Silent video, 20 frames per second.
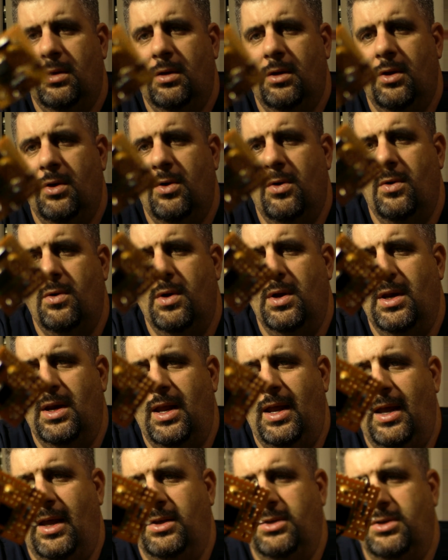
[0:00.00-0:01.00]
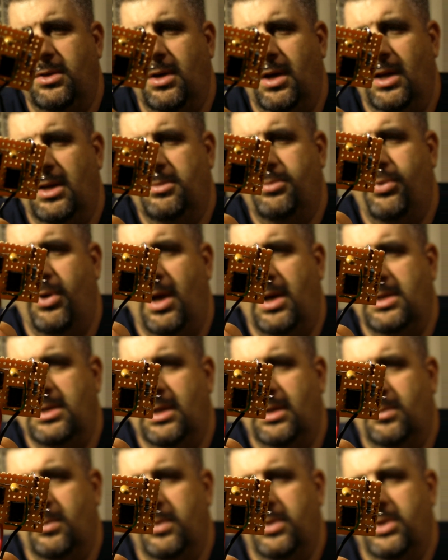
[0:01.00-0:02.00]
Go enhance your next
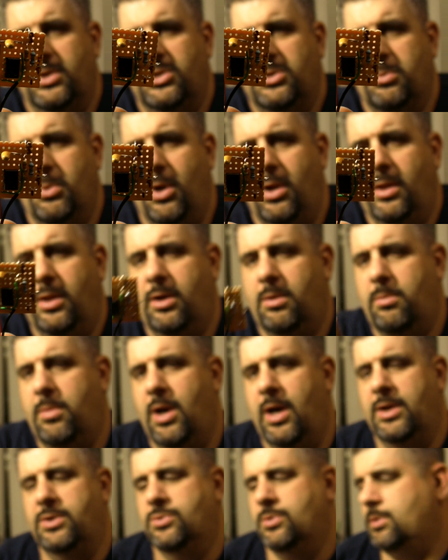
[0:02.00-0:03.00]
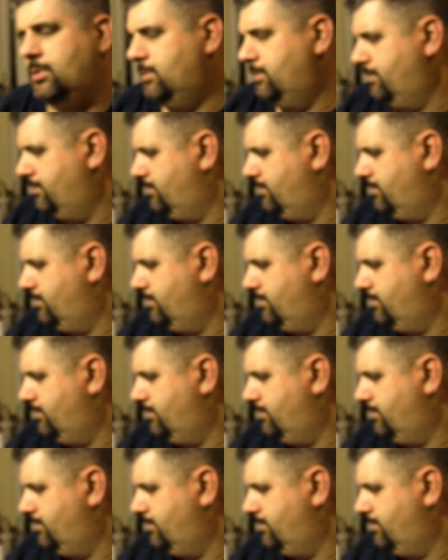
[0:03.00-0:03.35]
project with a small little module.